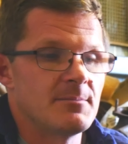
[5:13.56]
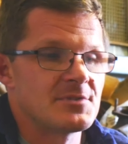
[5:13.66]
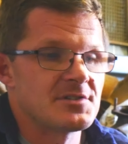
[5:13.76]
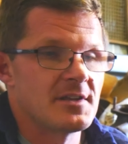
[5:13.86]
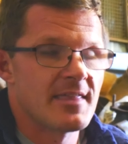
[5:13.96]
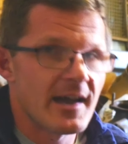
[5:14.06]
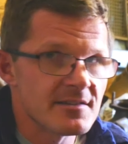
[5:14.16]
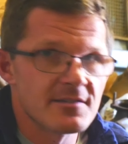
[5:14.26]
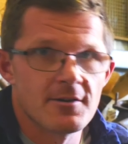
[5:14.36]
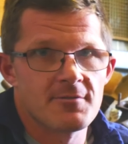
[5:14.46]
So
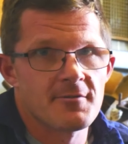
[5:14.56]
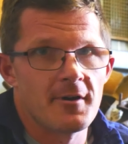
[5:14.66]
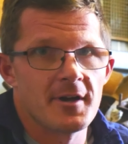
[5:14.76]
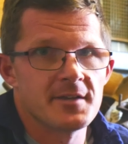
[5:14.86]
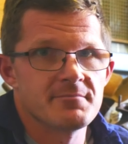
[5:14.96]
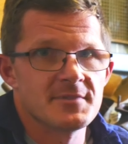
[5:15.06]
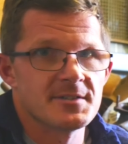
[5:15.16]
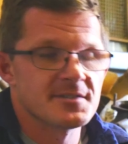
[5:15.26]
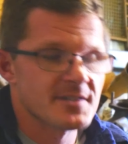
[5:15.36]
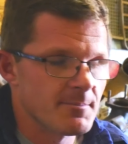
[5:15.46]
that's not right. There's
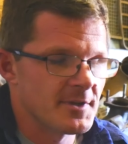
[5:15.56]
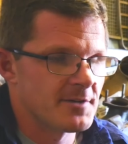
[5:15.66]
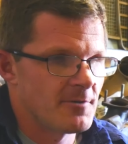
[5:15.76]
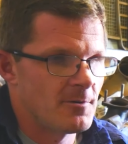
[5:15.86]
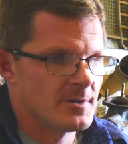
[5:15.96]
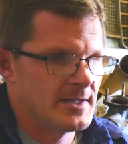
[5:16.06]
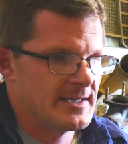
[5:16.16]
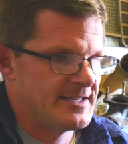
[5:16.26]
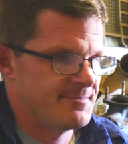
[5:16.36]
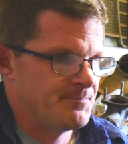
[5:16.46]
something wrong there.